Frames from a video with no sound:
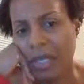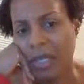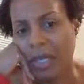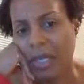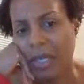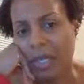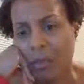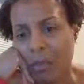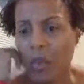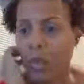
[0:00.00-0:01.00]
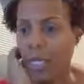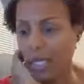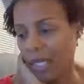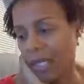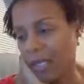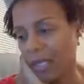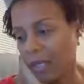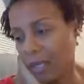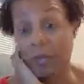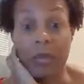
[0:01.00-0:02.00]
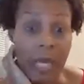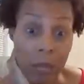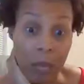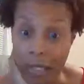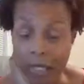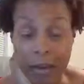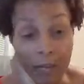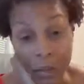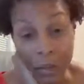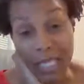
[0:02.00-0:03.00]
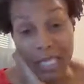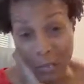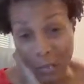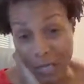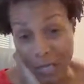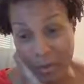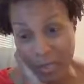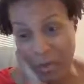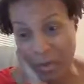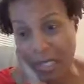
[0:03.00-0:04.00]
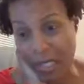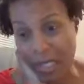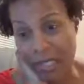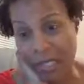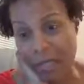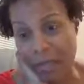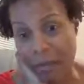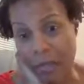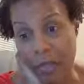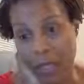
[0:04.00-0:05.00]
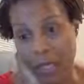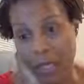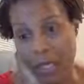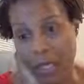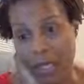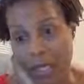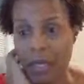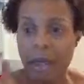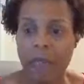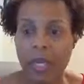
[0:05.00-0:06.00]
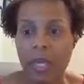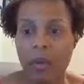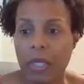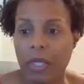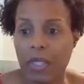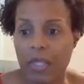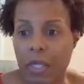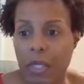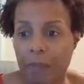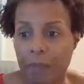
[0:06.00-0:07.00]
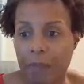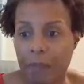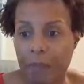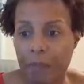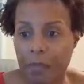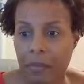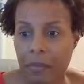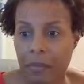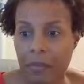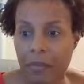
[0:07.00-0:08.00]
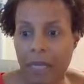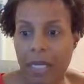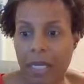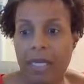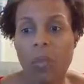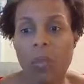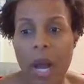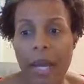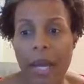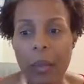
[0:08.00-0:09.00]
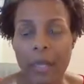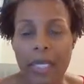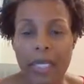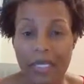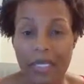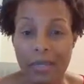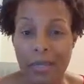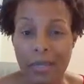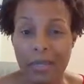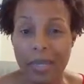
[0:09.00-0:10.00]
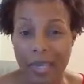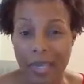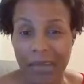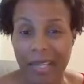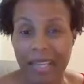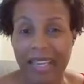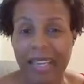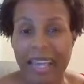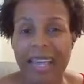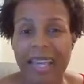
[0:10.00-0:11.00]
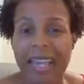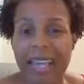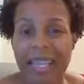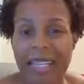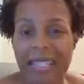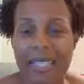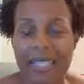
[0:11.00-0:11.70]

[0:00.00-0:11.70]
the one thing a few things I want to share with you tonight. The first thing that I want to share is why we need to eat healthy. And